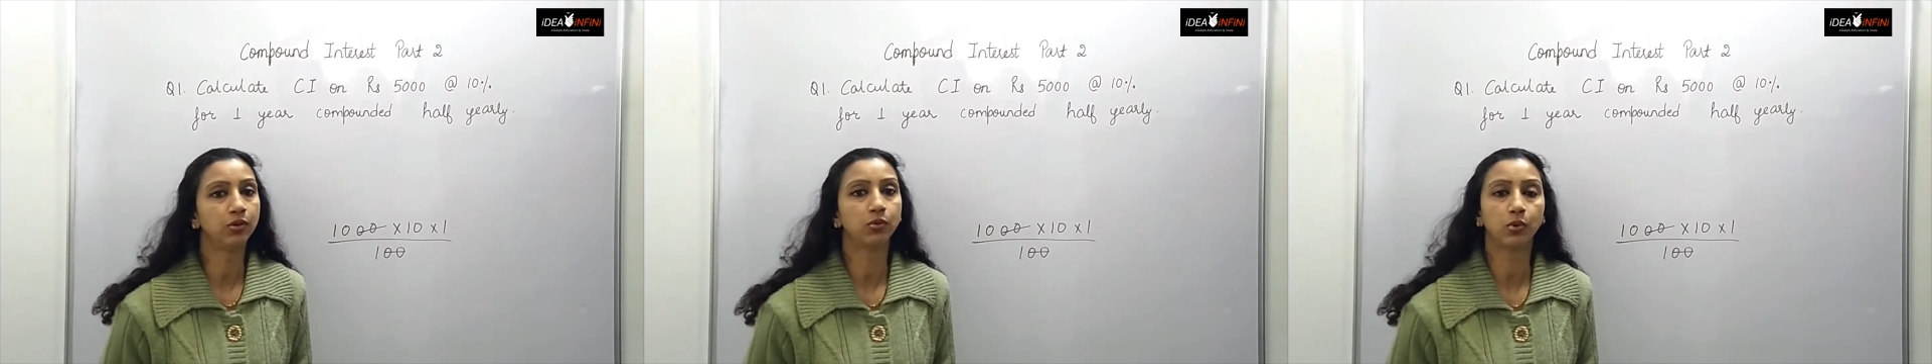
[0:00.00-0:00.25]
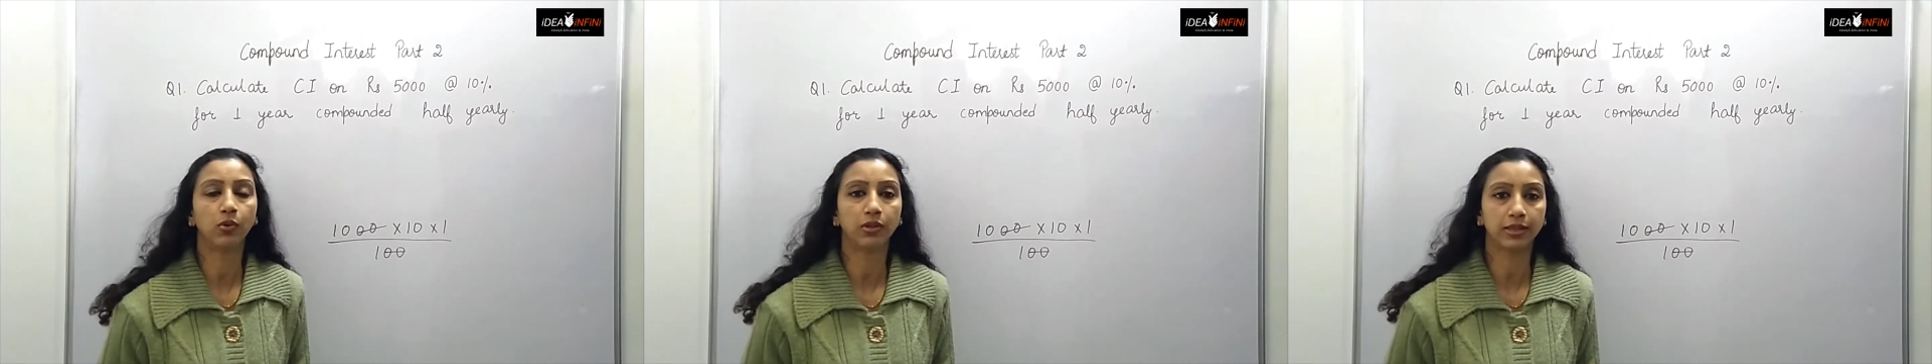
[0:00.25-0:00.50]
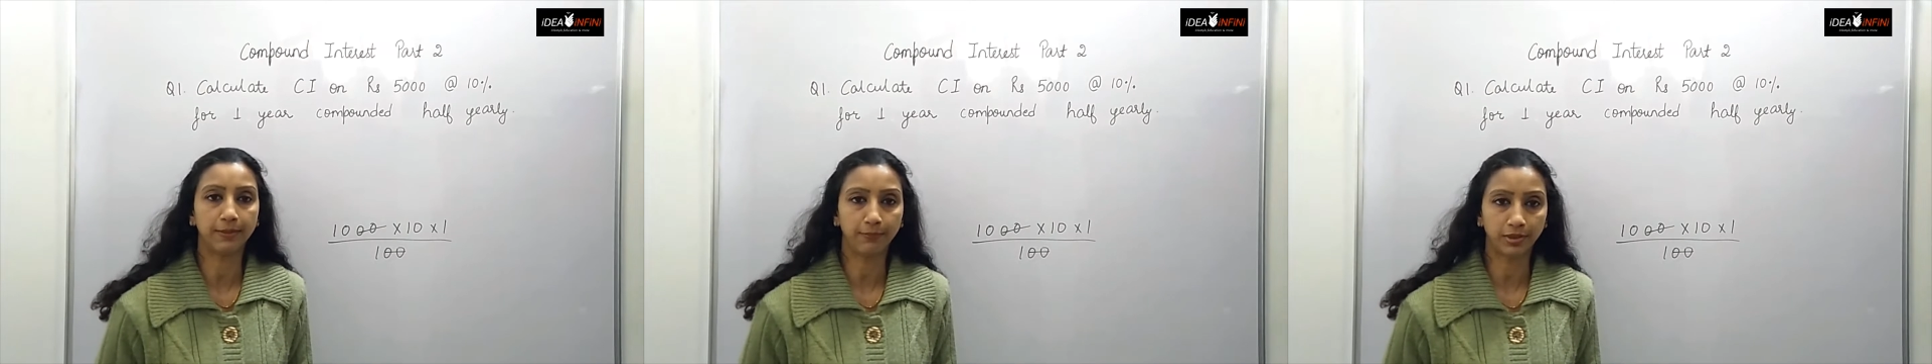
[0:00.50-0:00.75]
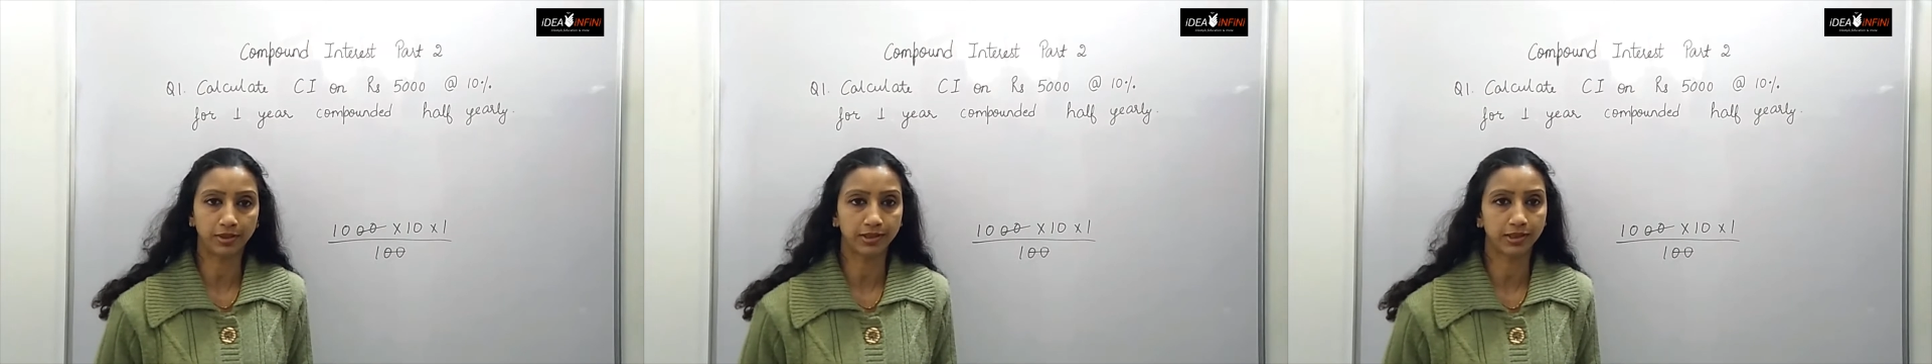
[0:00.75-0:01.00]
to some
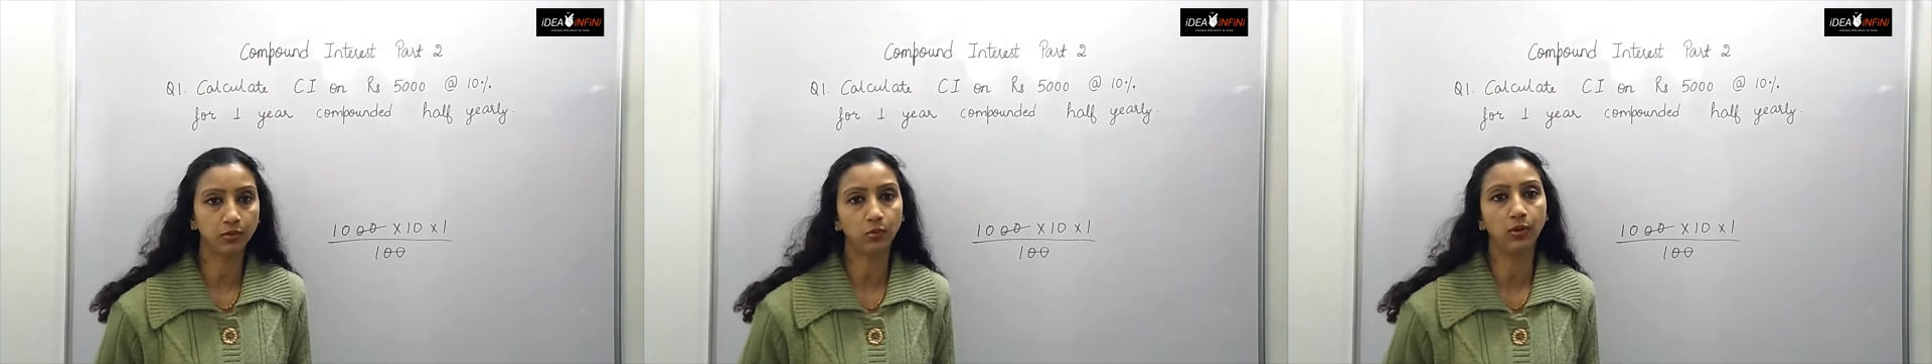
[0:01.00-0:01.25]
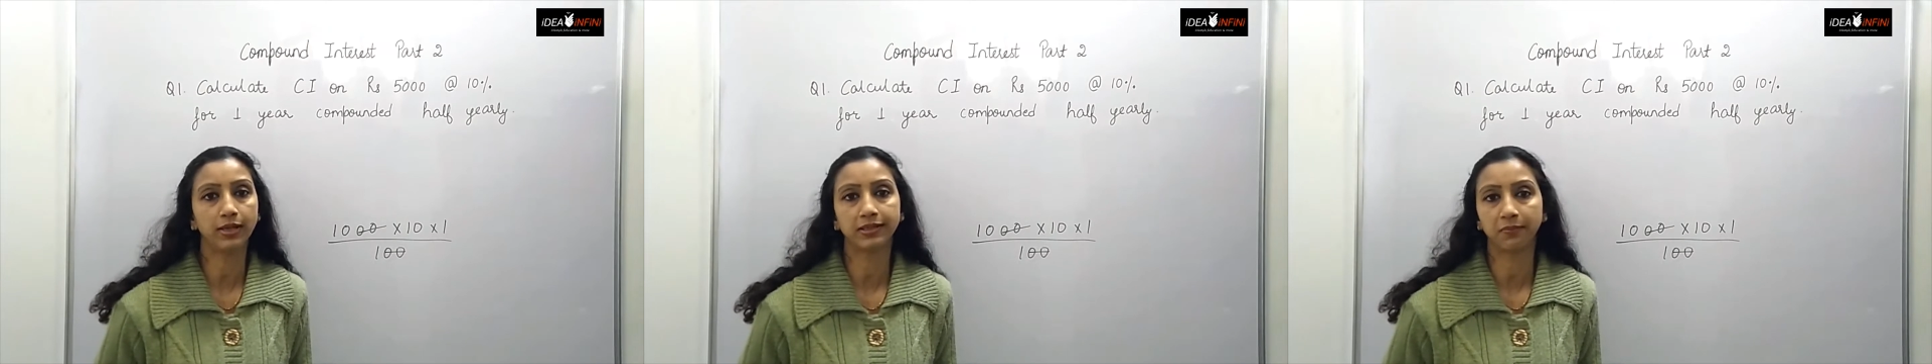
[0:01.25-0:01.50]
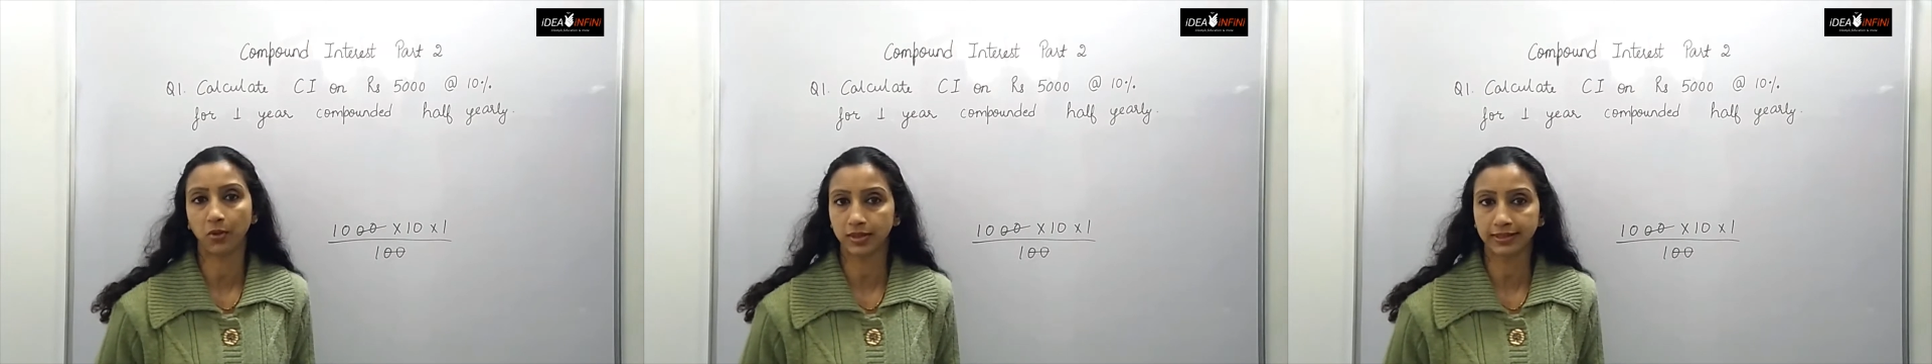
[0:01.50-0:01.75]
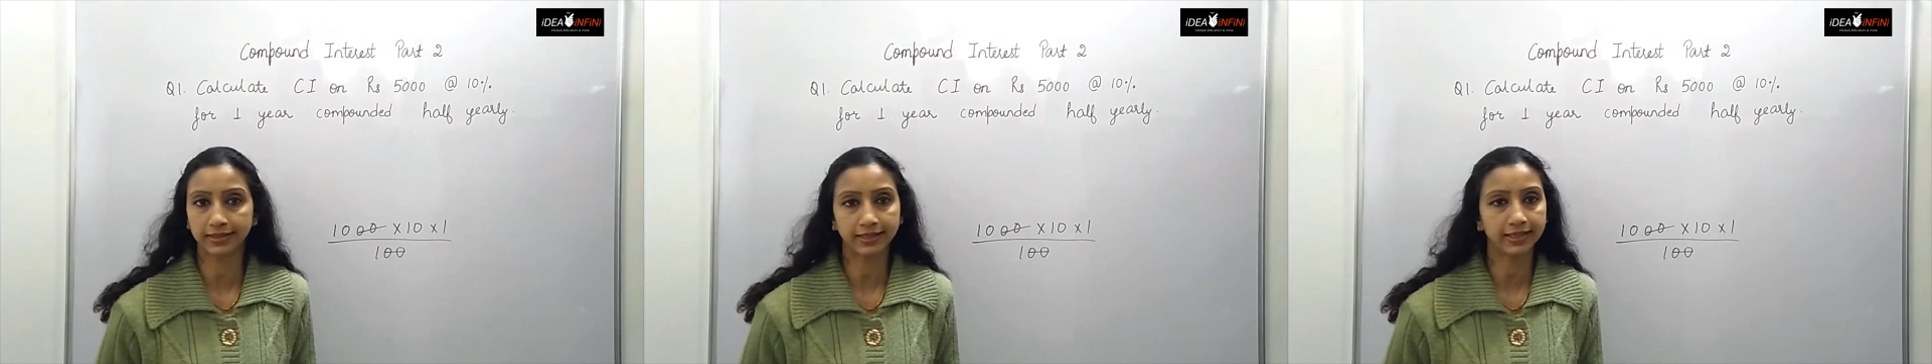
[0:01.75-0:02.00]
person who has
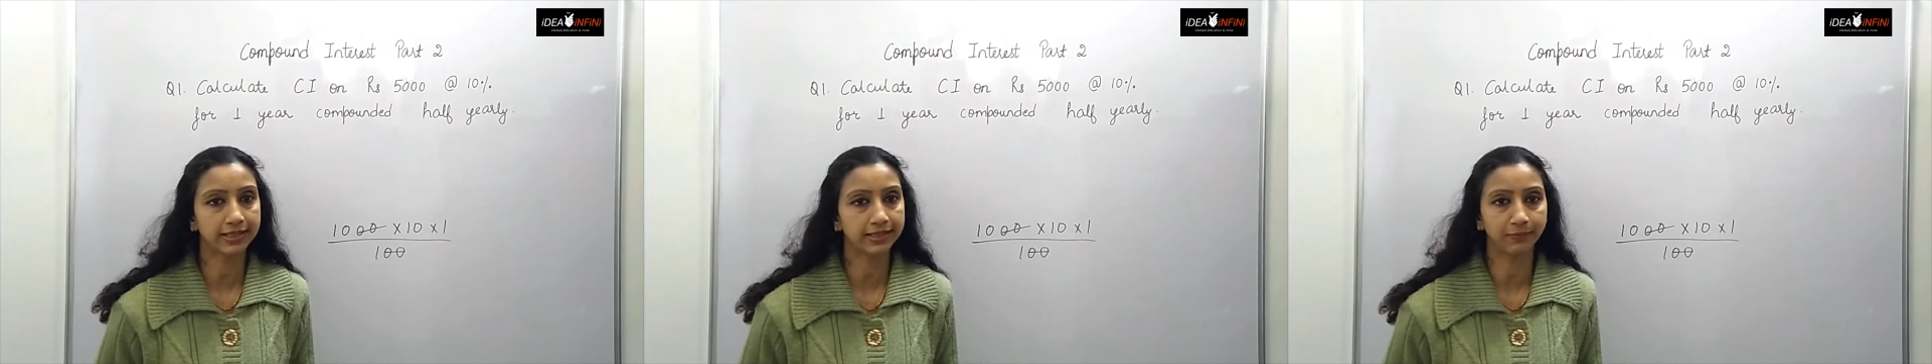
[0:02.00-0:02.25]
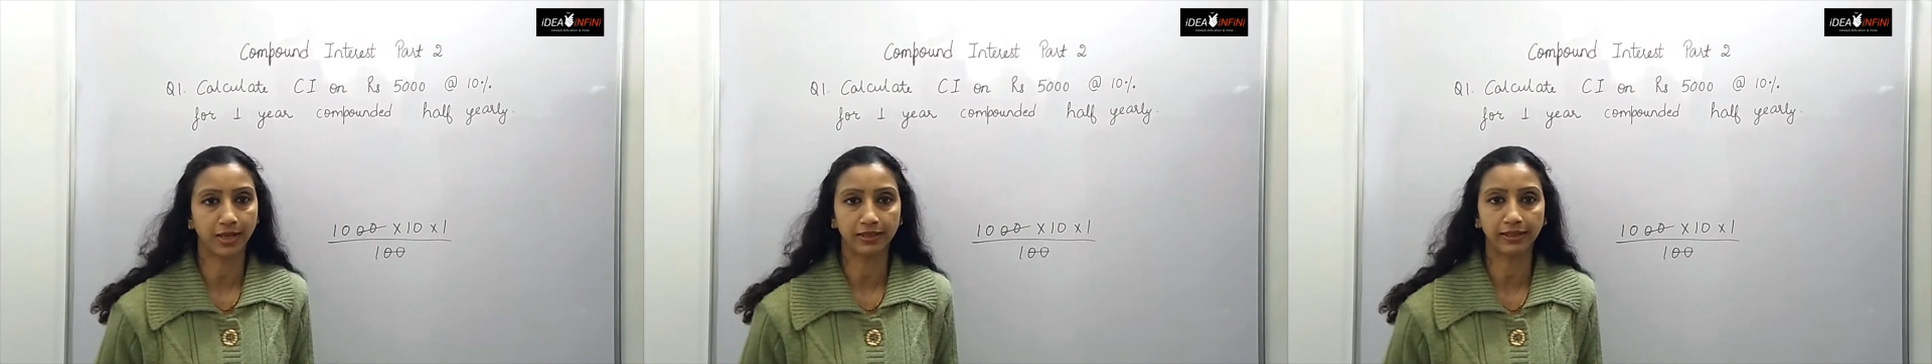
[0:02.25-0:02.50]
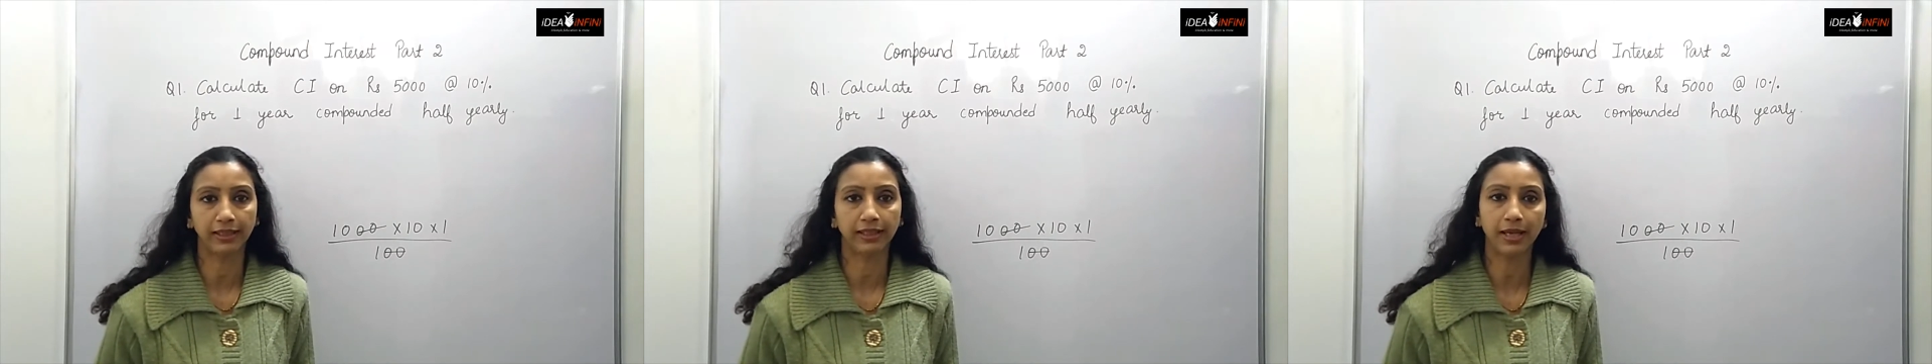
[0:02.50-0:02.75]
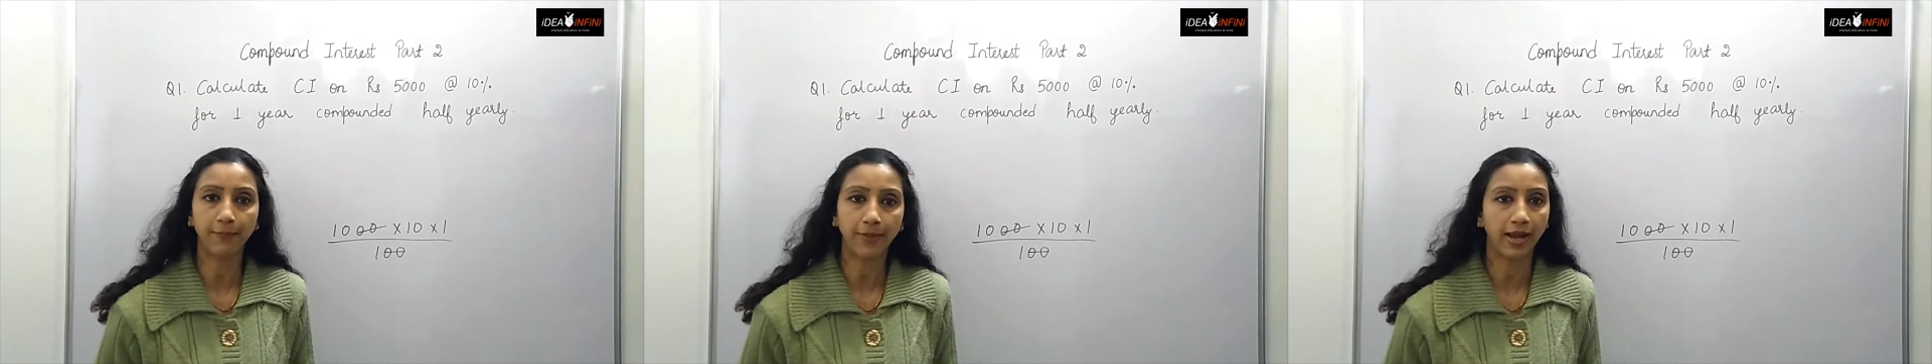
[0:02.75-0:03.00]
deposited his money in
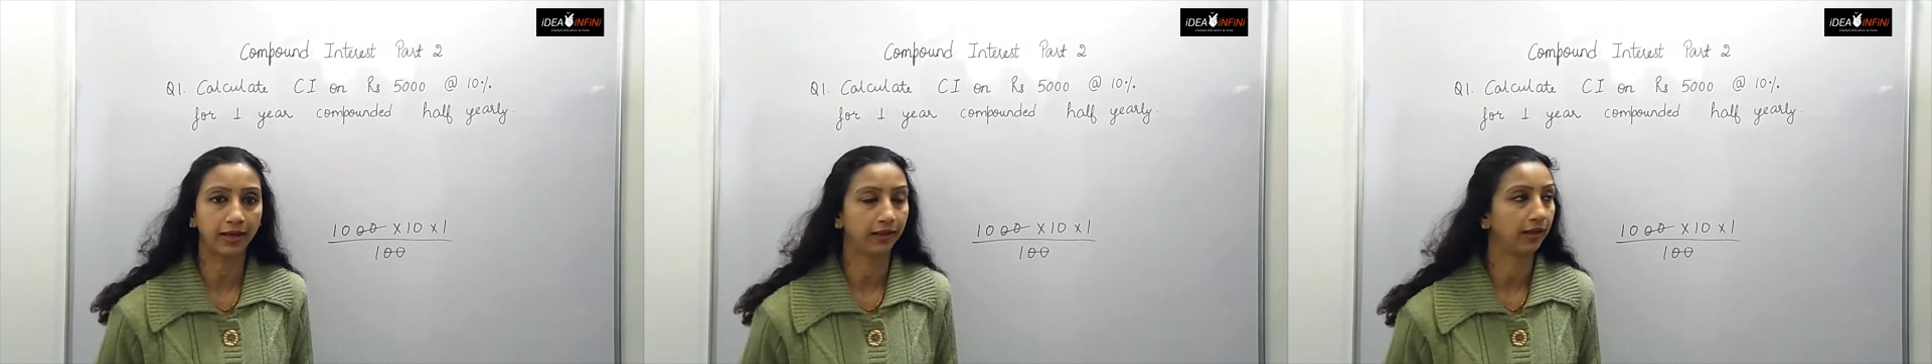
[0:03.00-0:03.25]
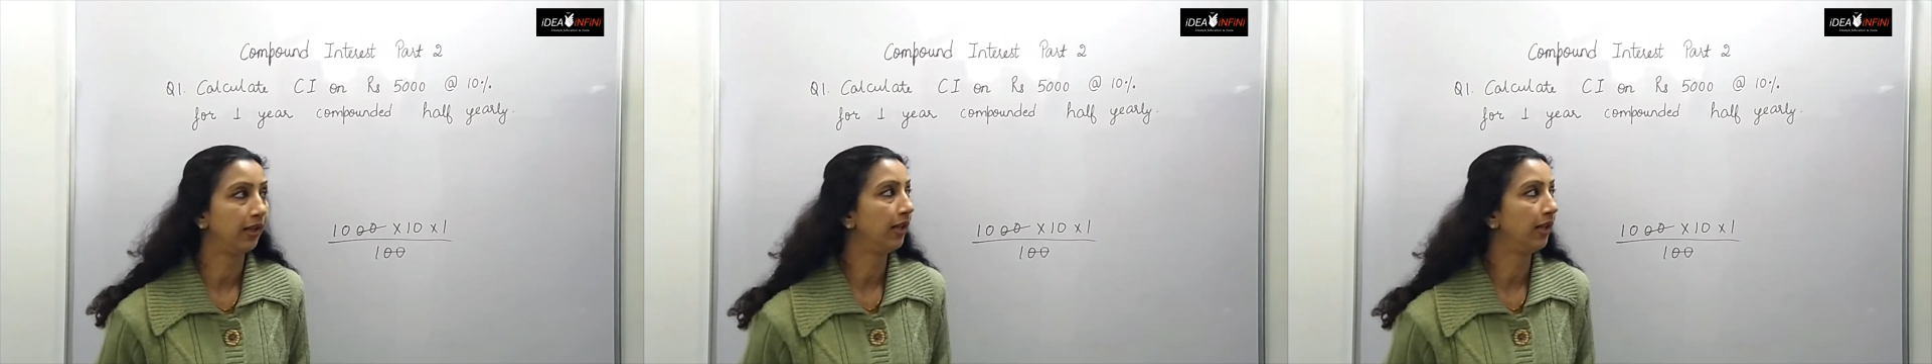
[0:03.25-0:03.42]
a bank.